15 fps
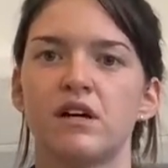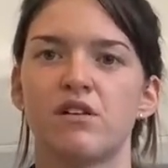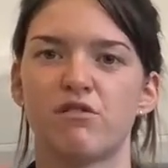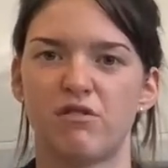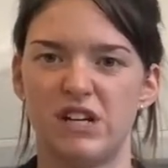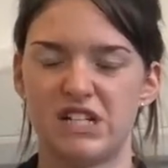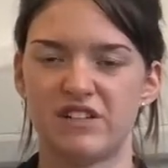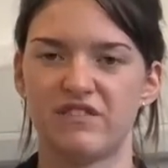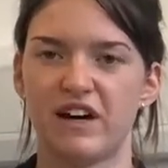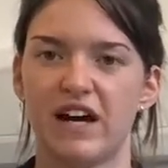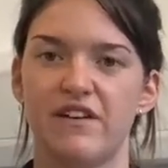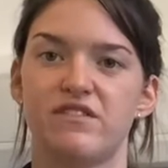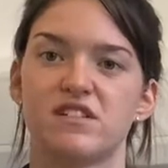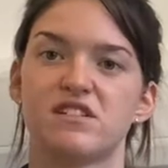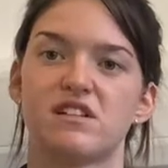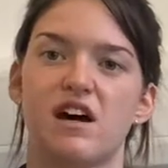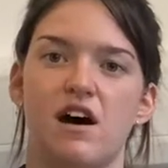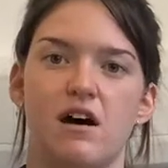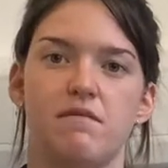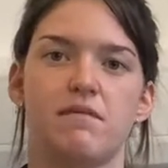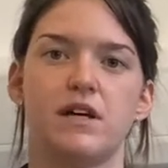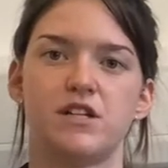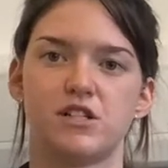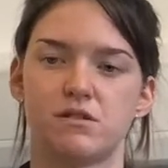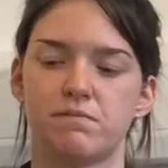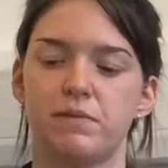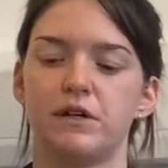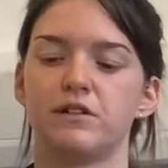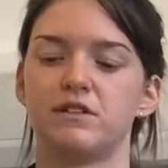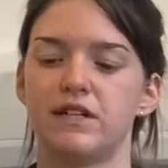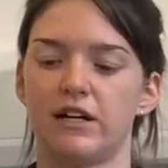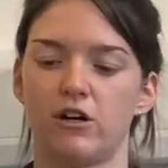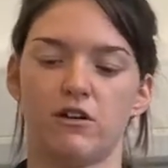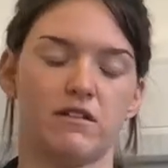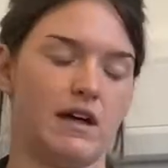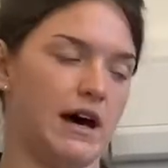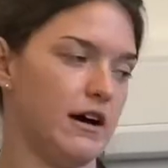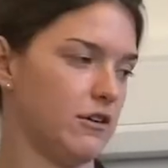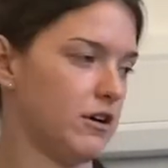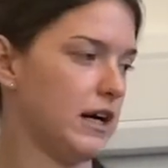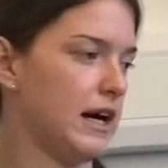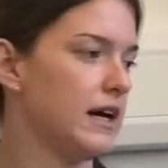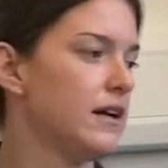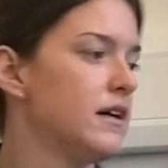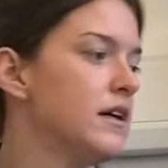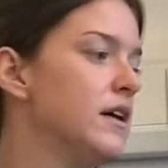3 to 5 to start and just building on that, okay?